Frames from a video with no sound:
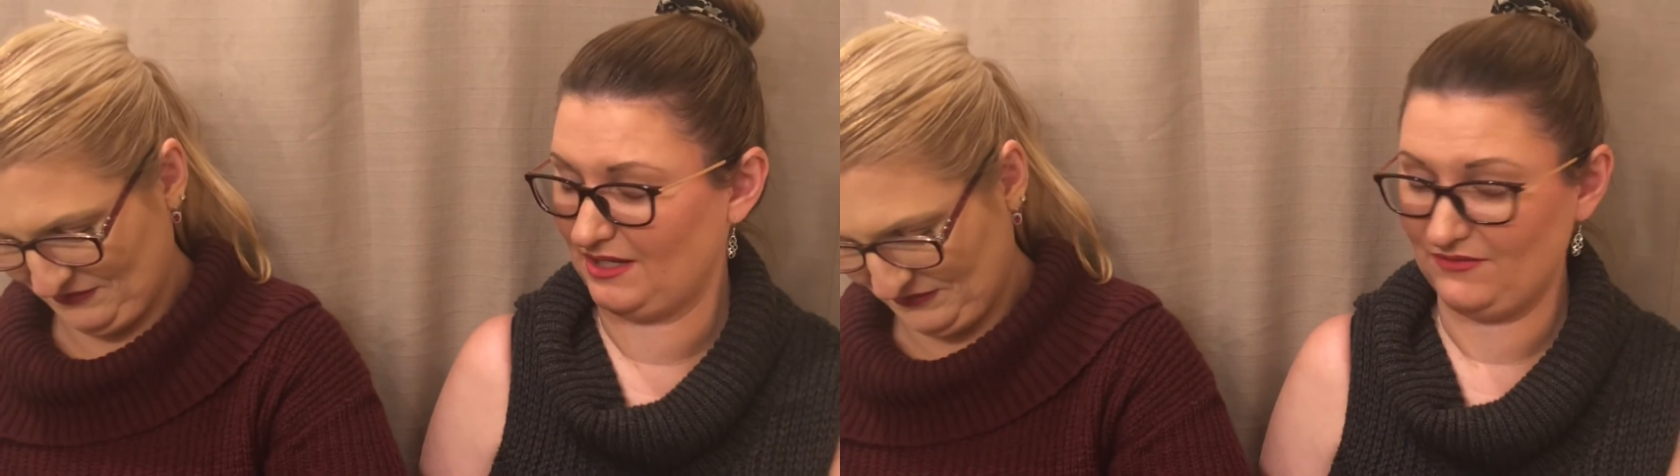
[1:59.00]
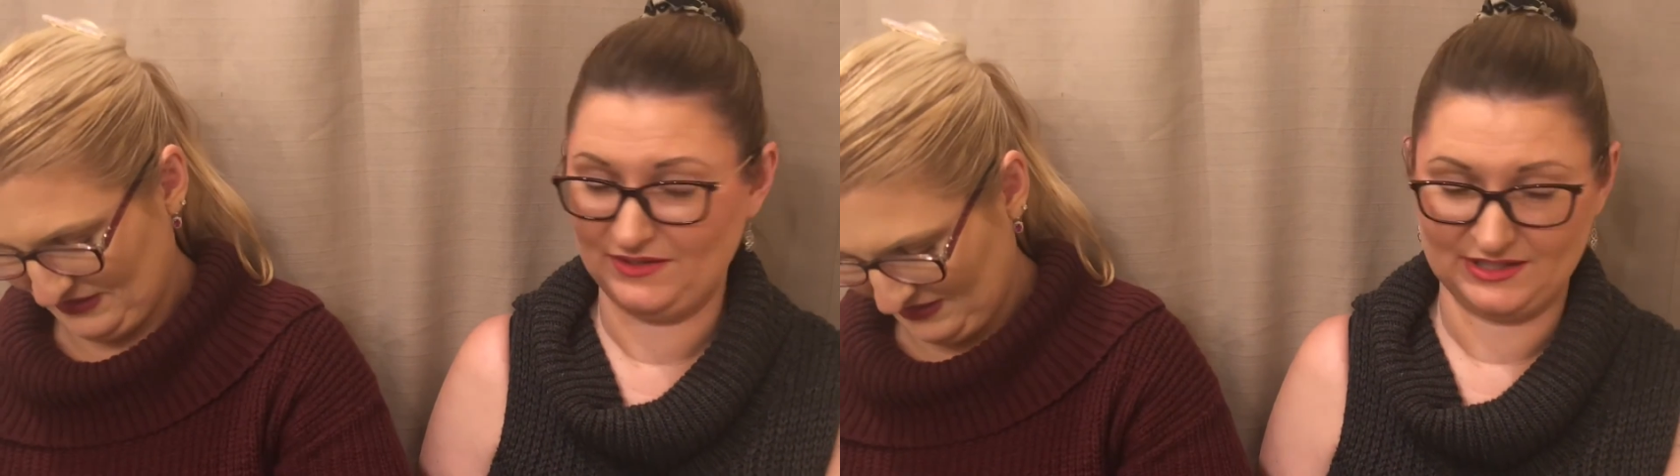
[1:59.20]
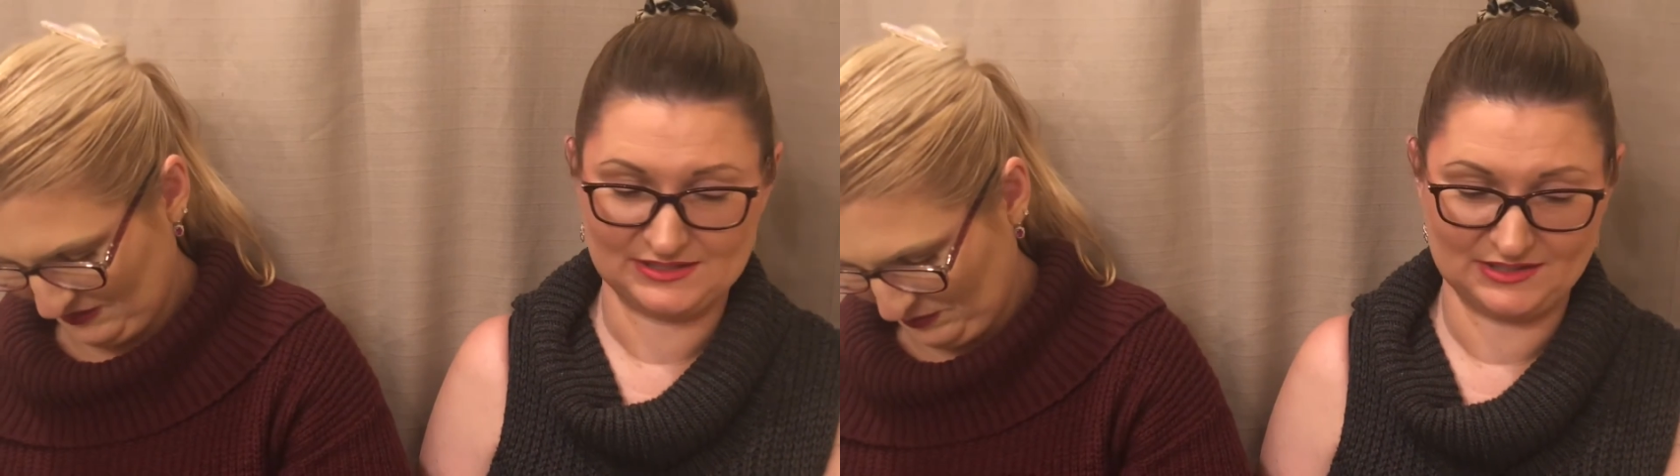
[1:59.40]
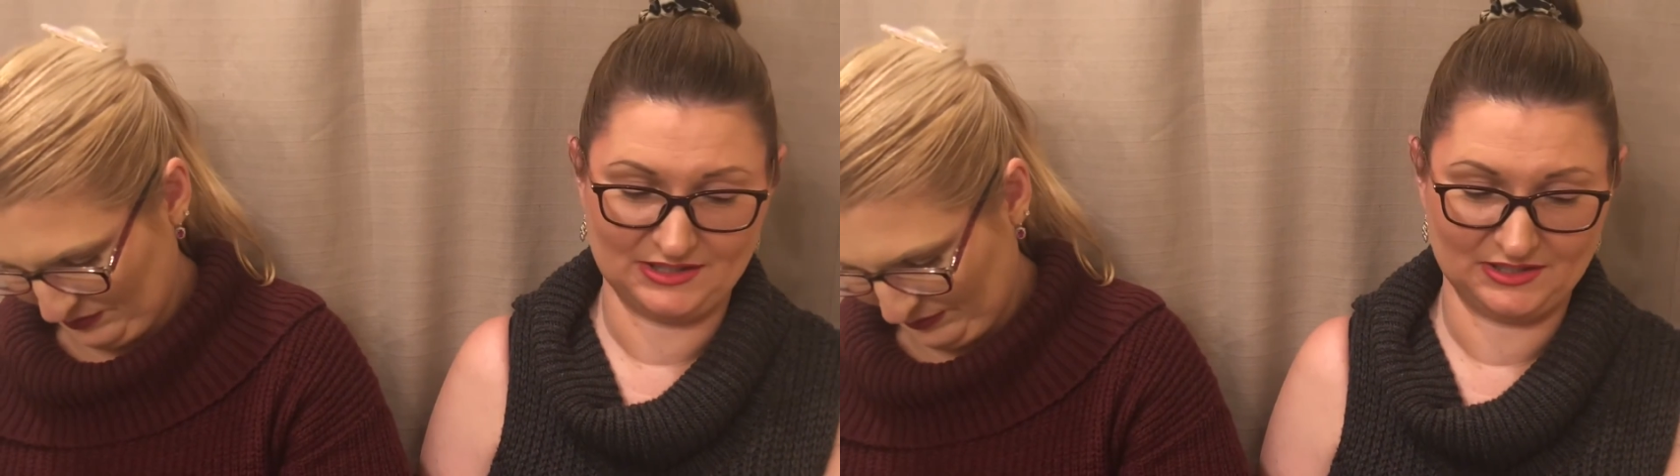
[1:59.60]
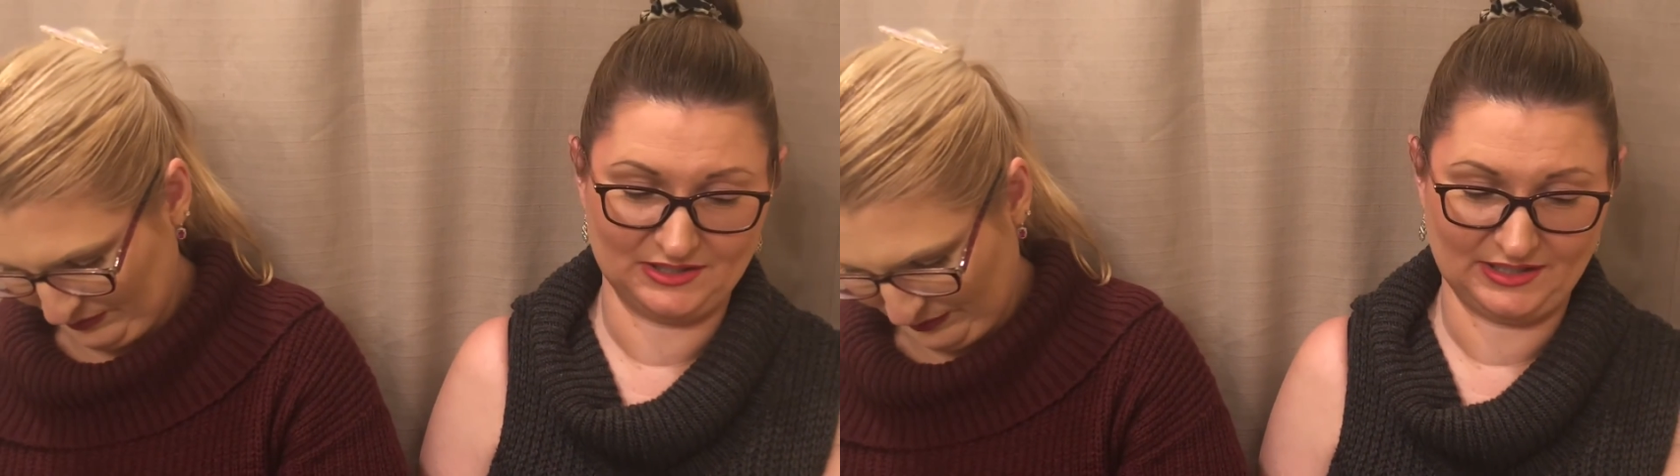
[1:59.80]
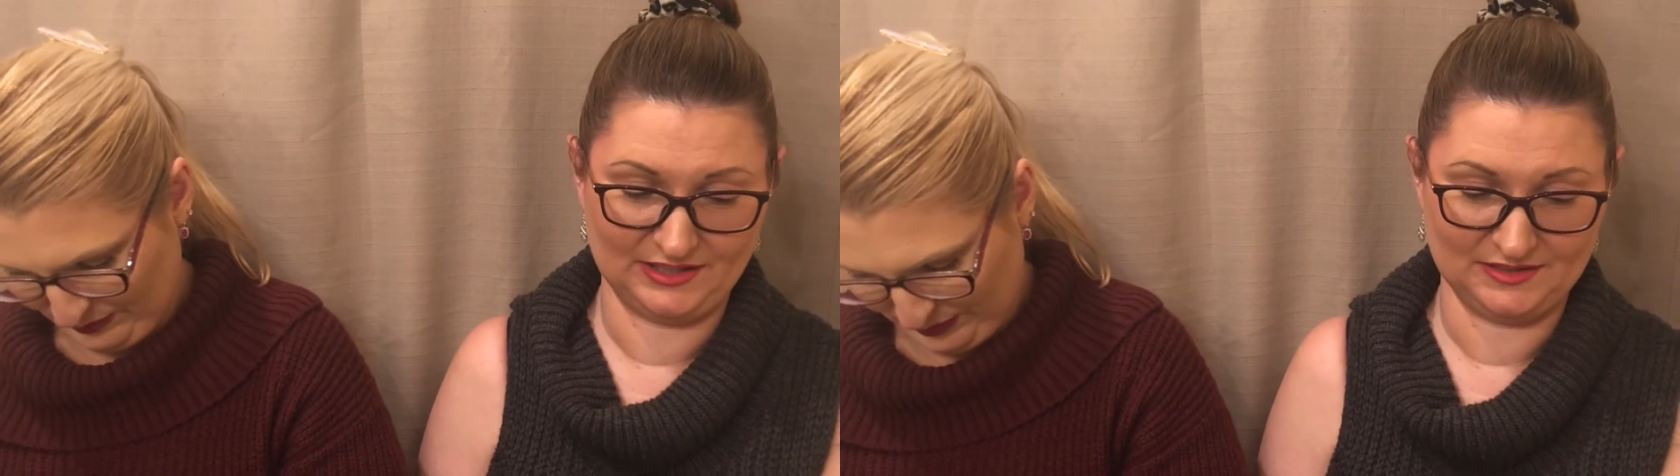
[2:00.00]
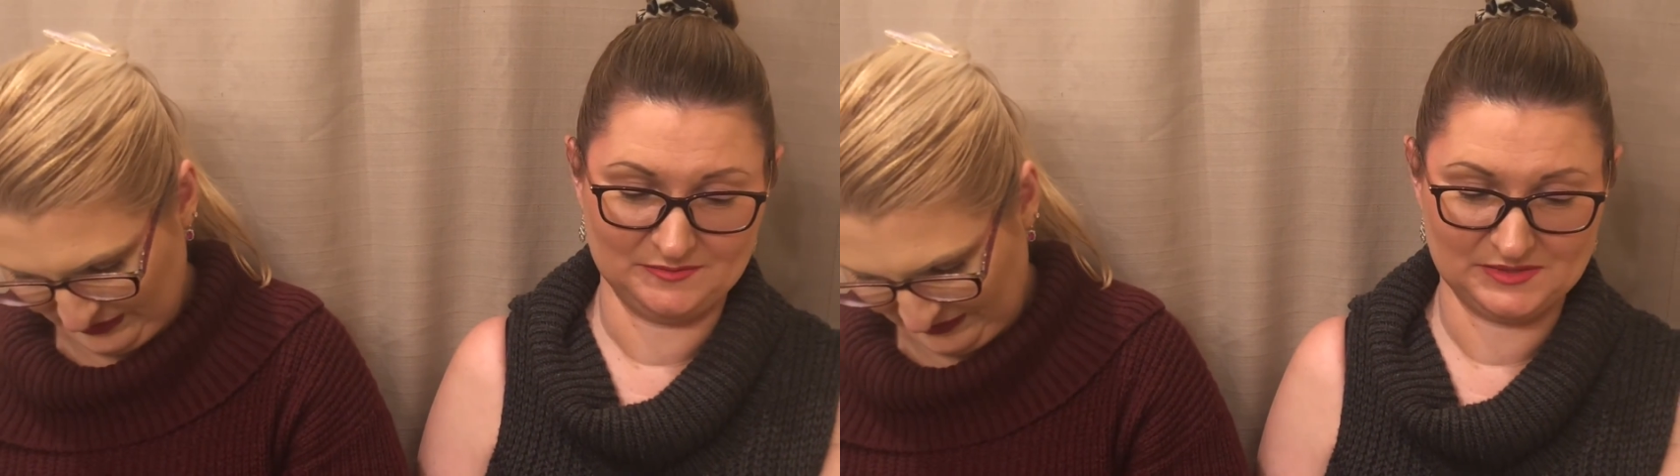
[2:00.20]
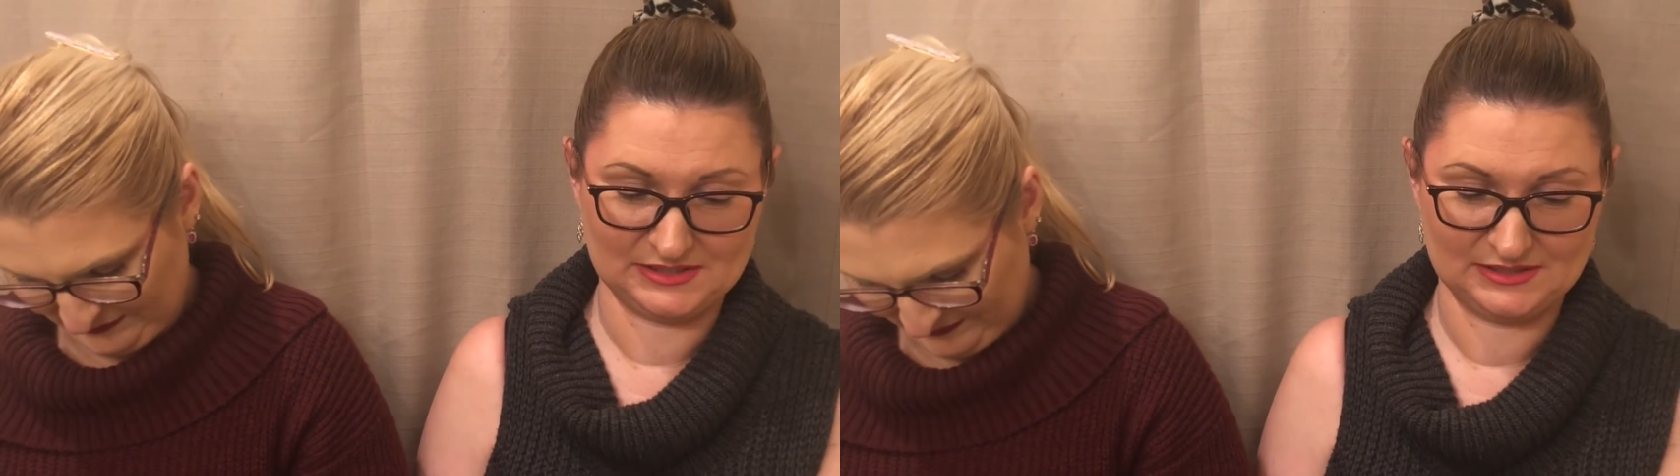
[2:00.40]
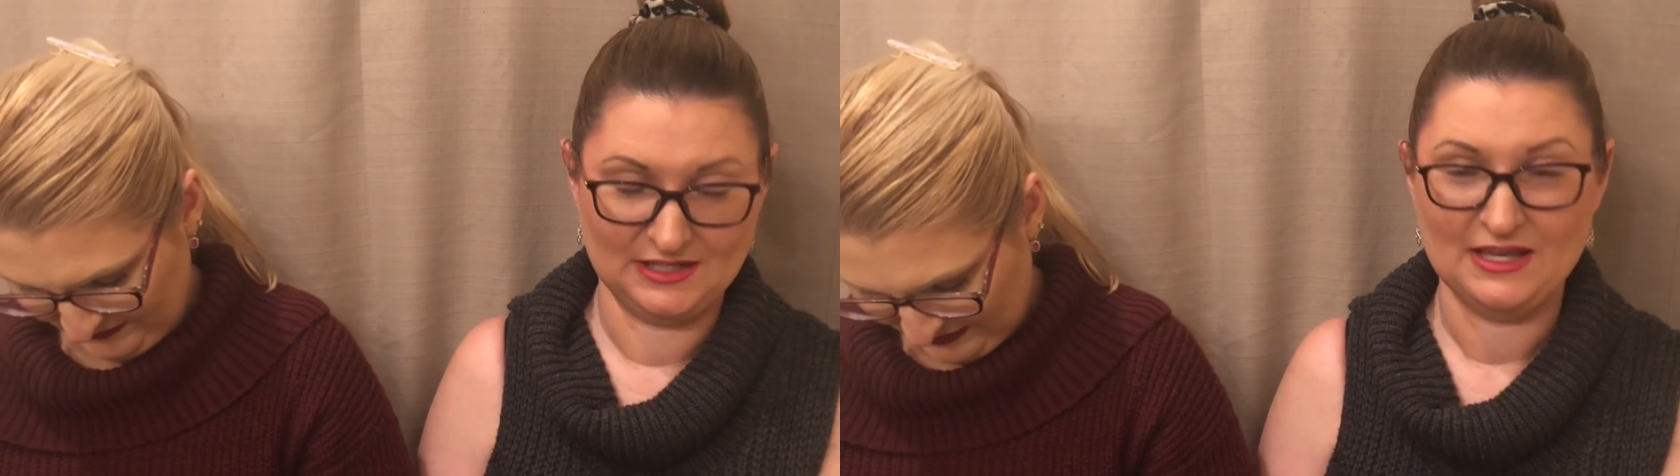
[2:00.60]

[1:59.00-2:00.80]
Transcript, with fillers: I feel like there's a lot of good items.